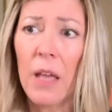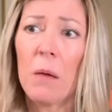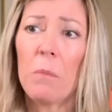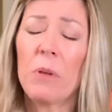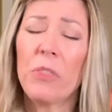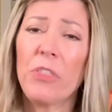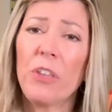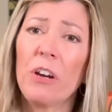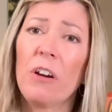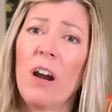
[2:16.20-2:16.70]

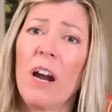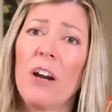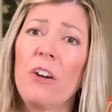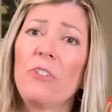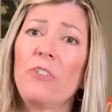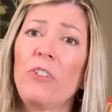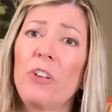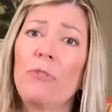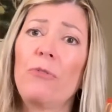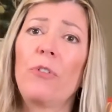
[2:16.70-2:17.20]
But there are
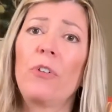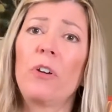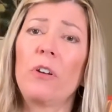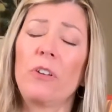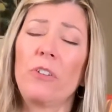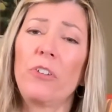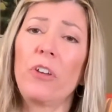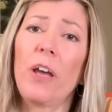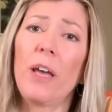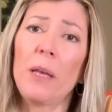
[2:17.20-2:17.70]

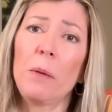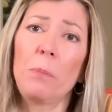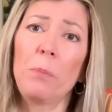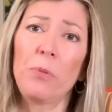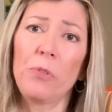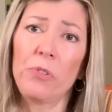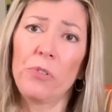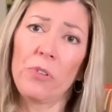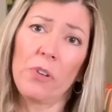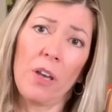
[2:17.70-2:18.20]
different
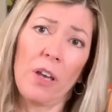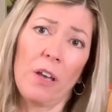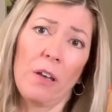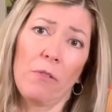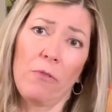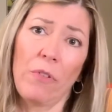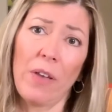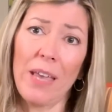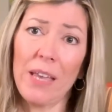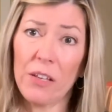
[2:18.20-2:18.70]
types
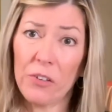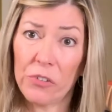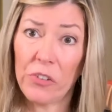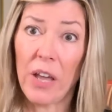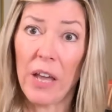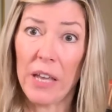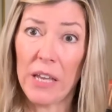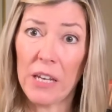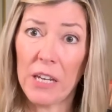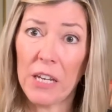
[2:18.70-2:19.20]
of
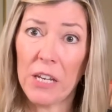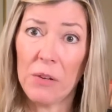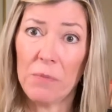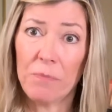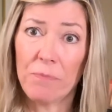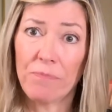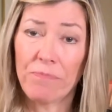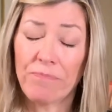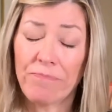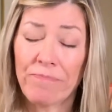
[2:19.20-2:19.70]
anxiety.
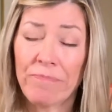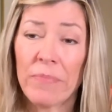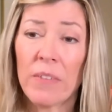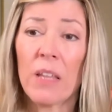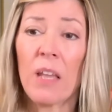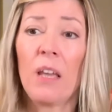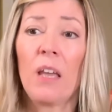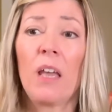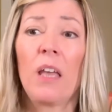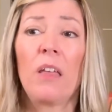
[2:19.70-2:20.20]

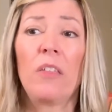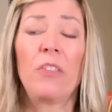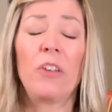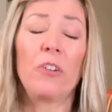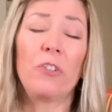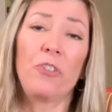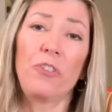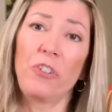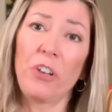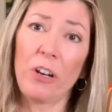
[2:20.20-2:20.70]

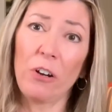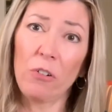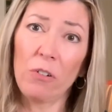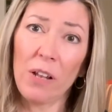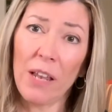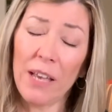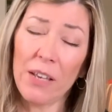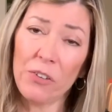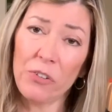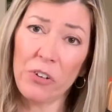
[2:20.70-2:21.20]
There's
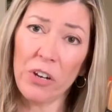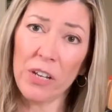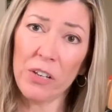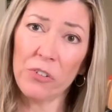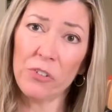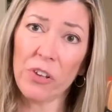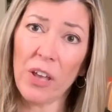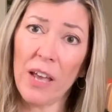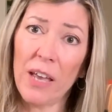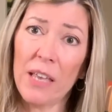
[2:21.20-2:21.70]
generalized
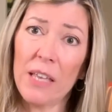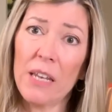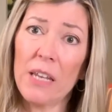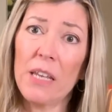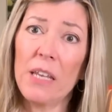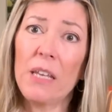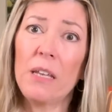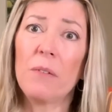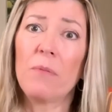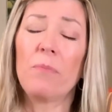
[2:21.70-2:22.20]

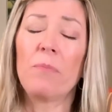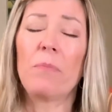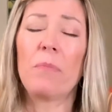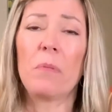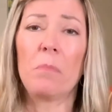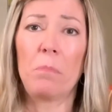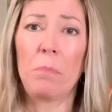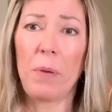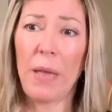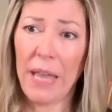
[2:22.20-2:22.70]
anxiety,
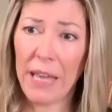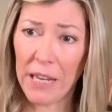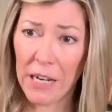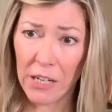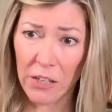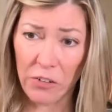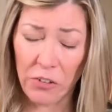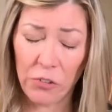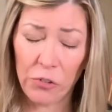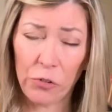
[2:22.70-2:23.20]

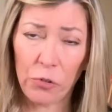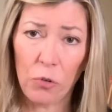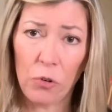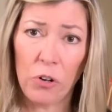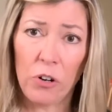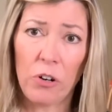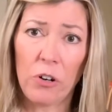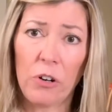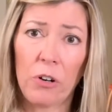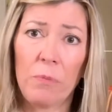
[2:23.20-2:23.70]
panic
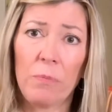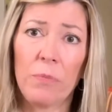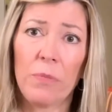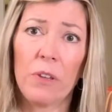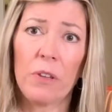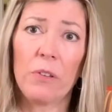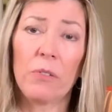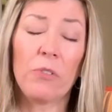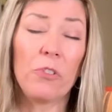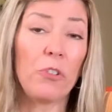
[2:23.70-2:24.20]
disorder,
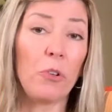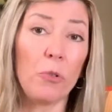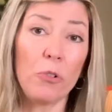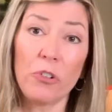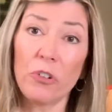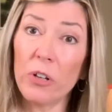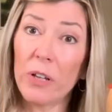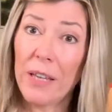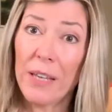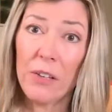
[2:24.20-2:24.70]

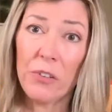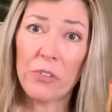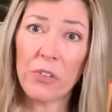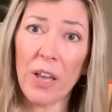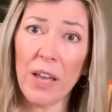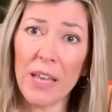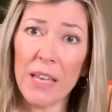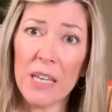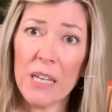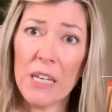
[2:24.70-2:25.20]
social
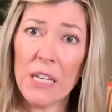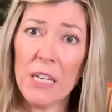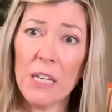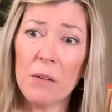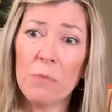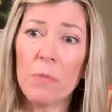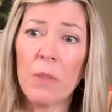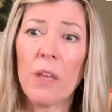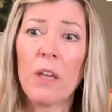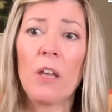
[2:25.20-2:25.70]

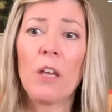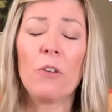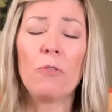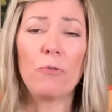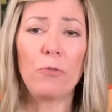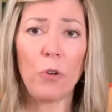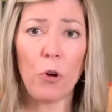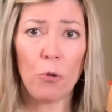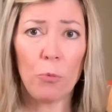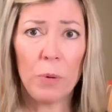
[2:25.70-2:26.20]
anxiety,
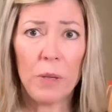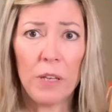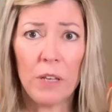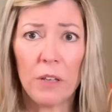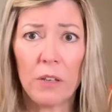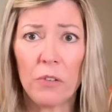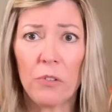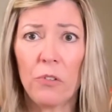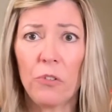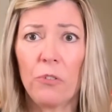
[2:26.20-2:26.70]

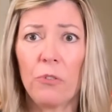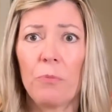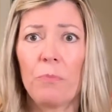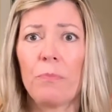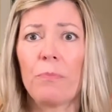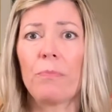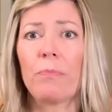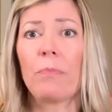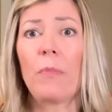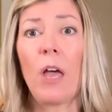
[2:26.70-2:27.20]
phobias,
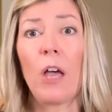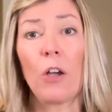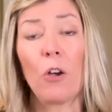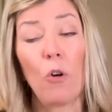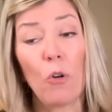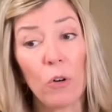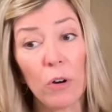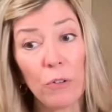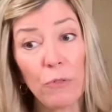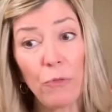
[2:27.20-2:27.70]

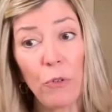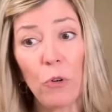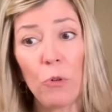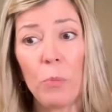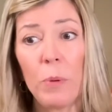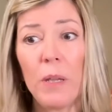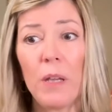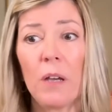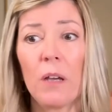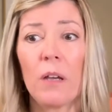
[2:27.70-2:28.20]

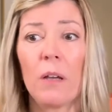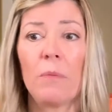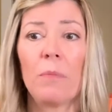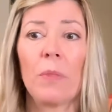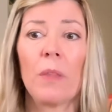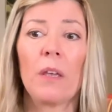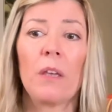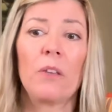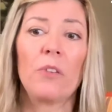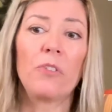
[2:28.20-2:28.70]
agoraphobia,
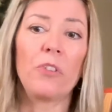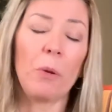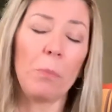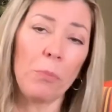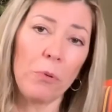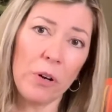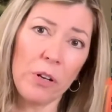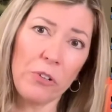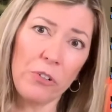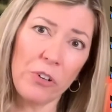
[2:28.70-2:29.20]

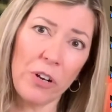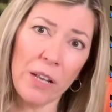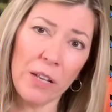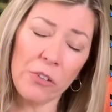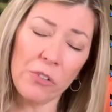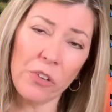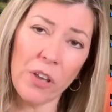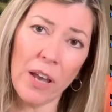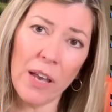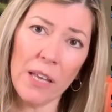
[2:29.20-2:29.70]
separation
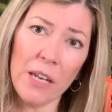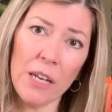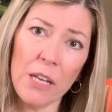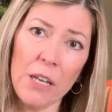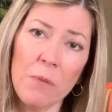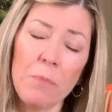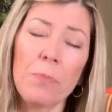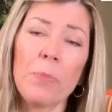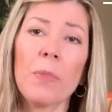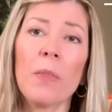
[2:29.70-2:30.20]
anxiety,